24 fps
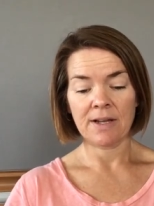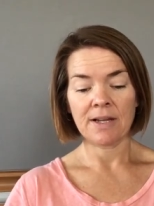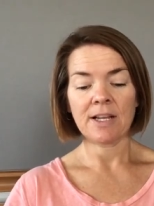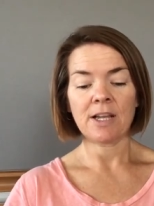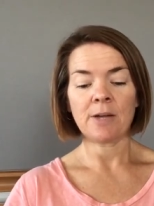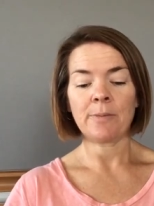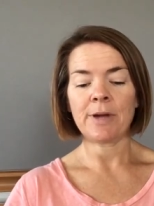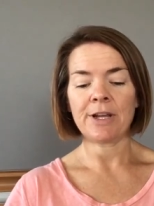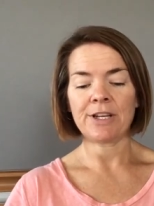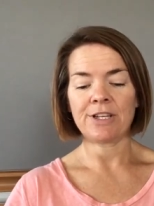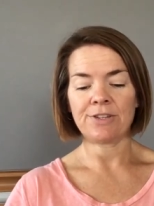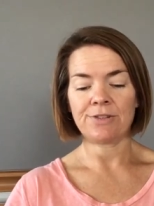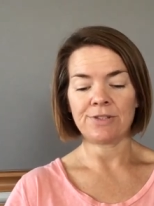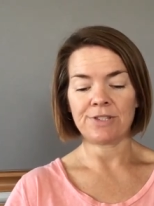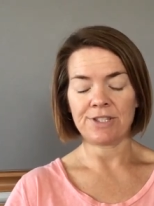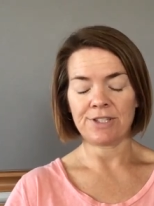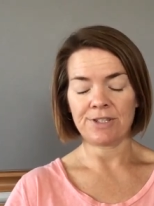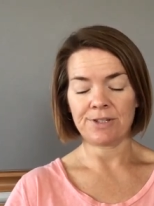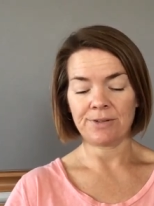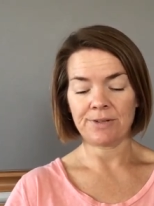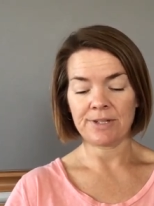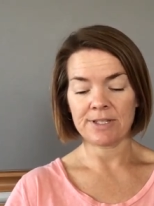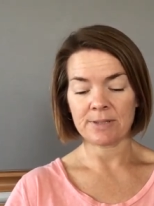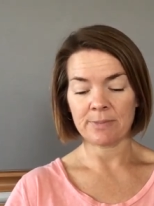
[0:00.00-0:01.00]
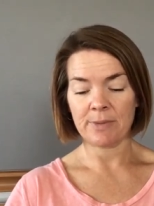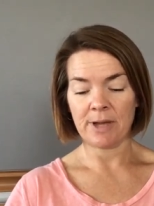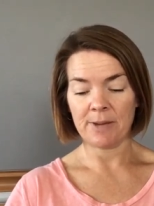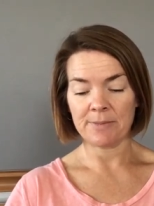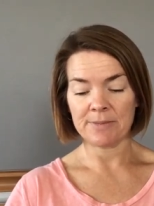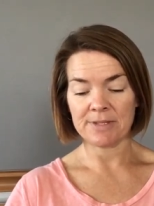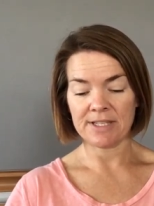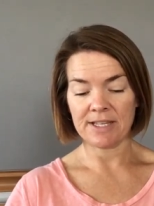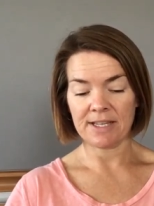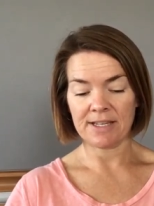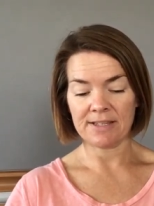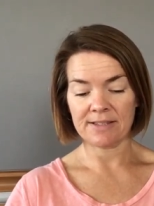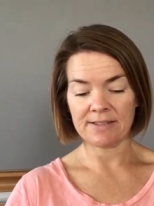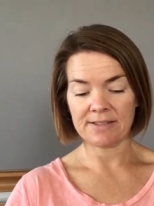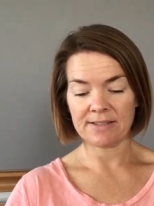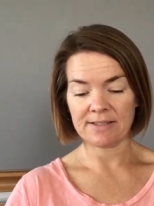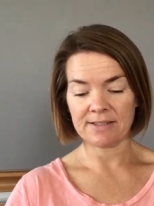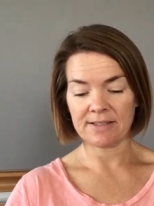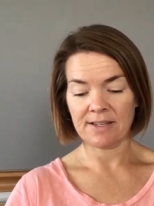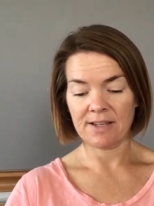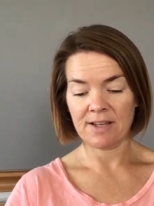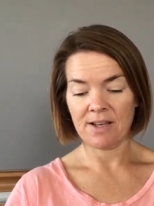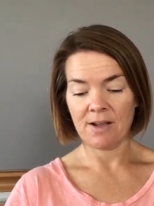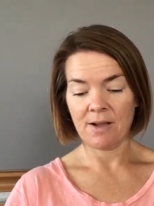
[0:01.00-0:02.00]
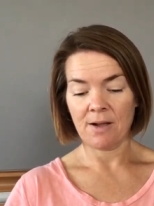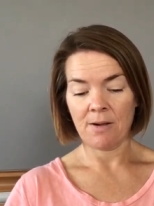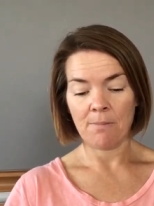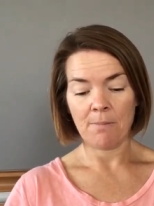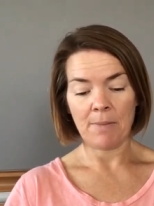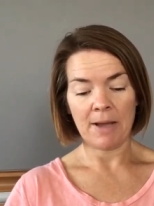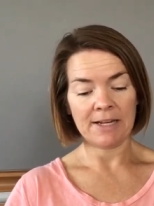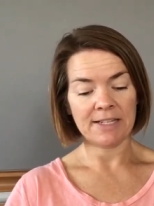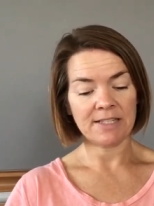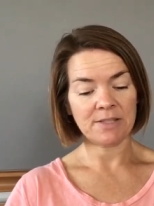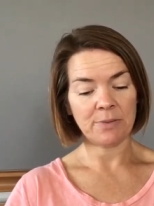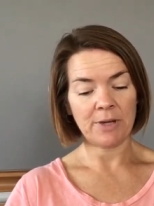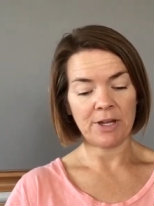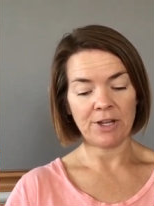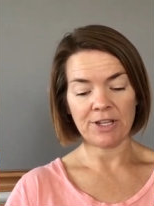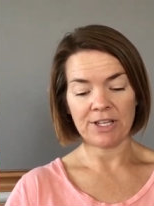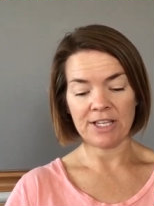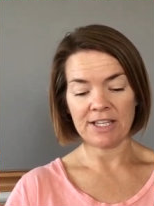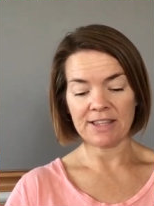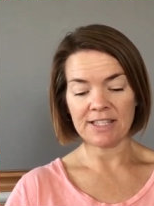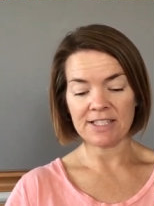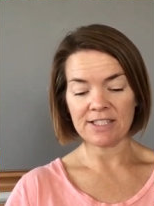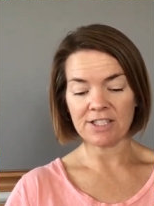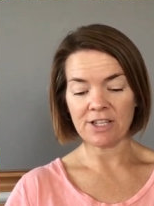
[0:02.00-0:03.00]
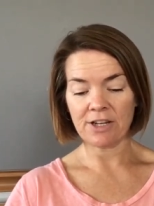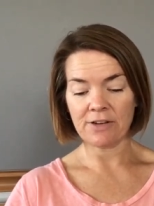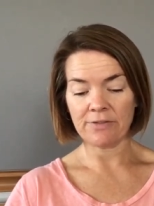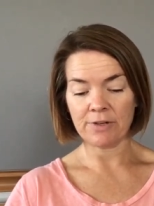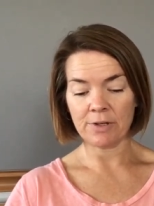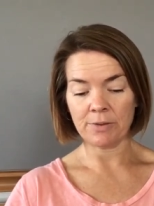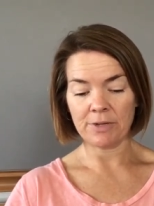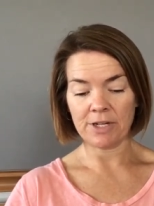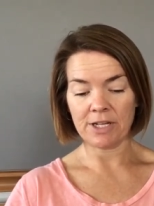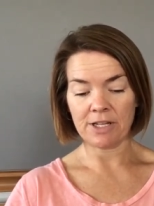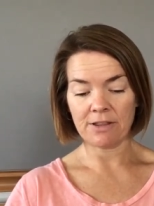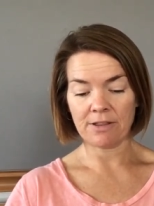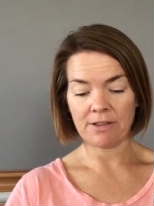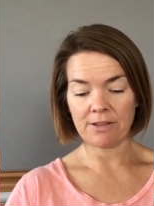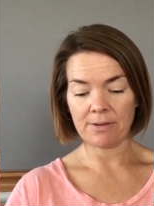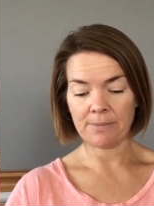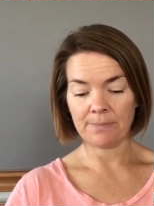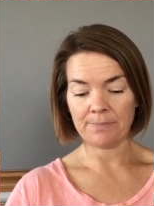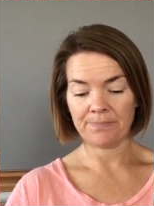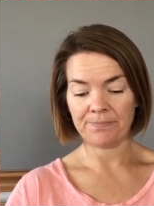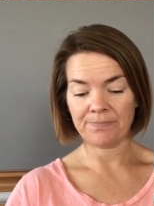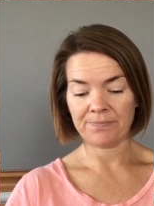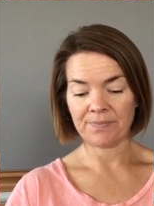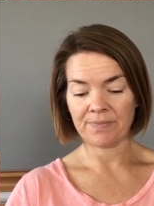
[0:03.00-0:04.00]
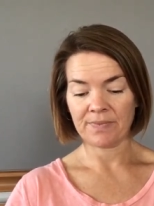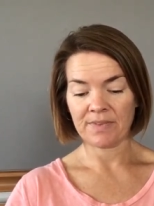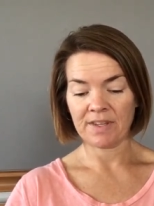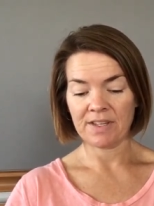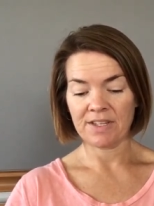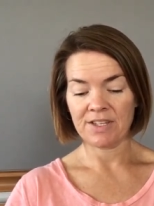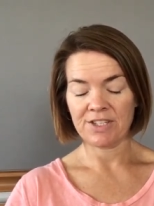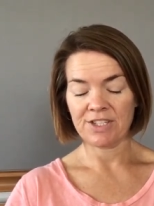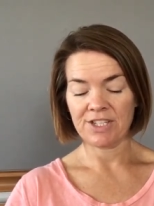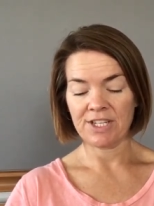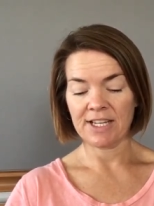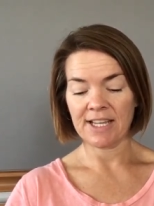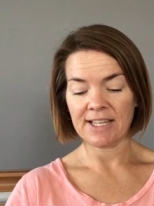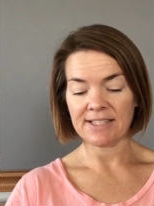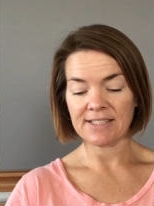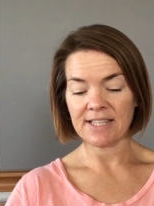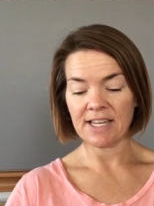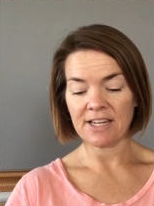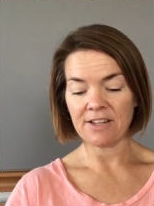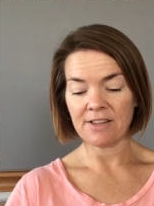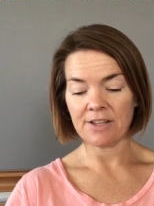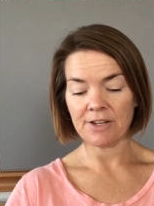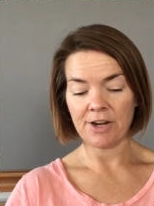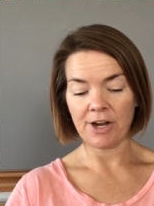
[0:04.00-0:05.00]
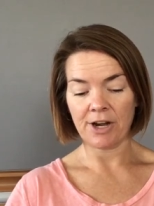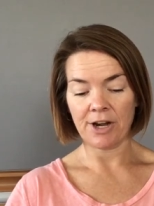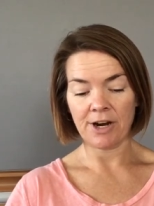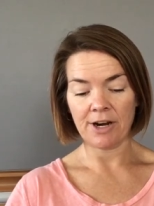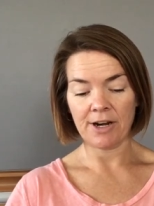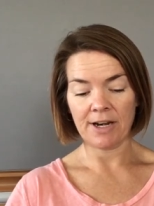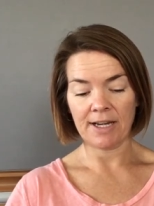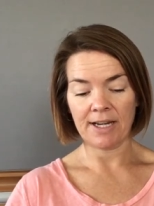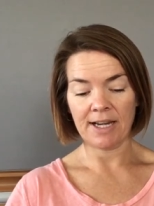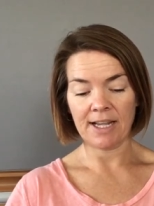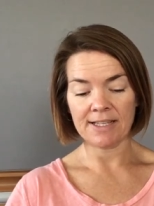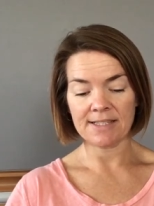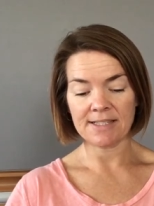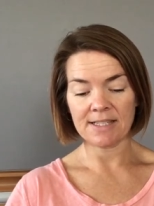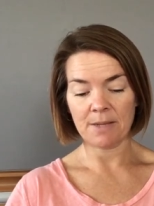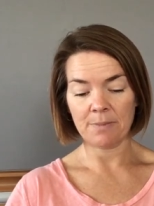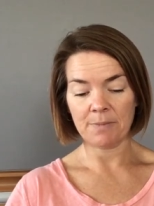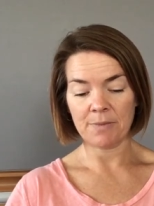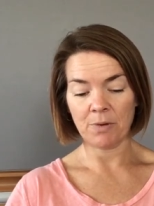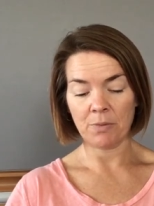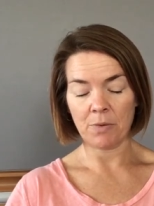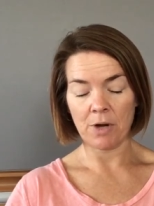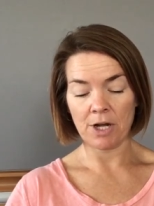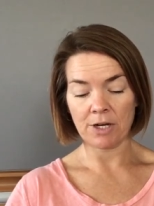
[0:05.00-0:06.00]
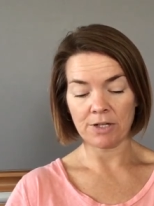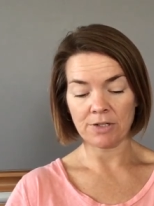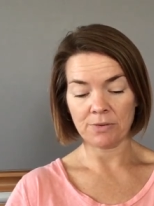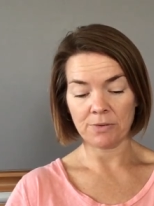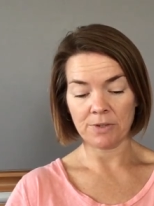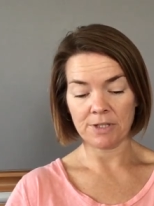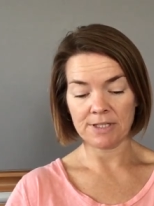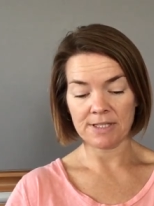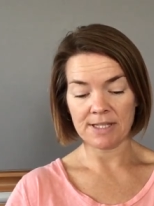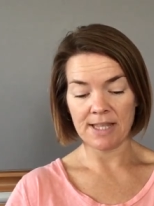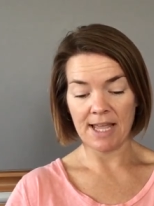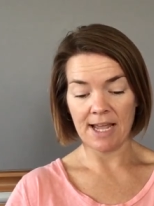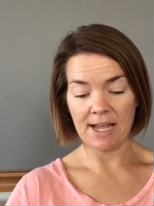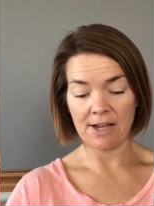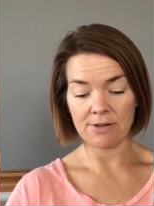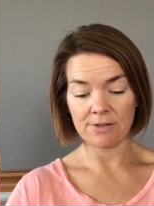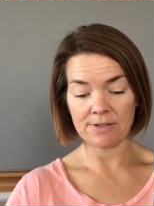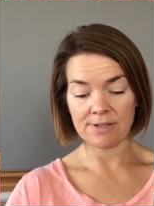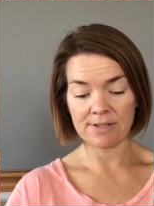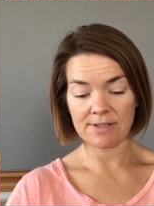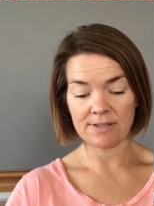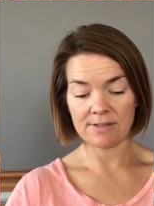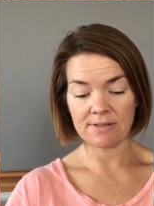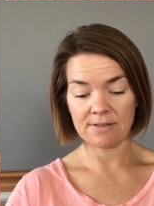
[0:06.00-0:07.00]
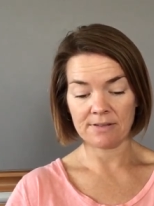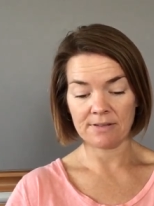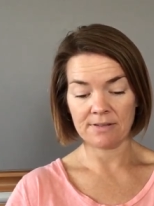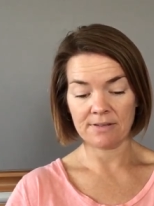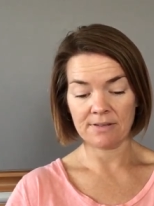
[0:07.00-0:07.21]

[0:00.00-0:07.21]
Come on, you two, his mom says. Might as well get this over with. She gets out of the car and heads up the walk towards the house.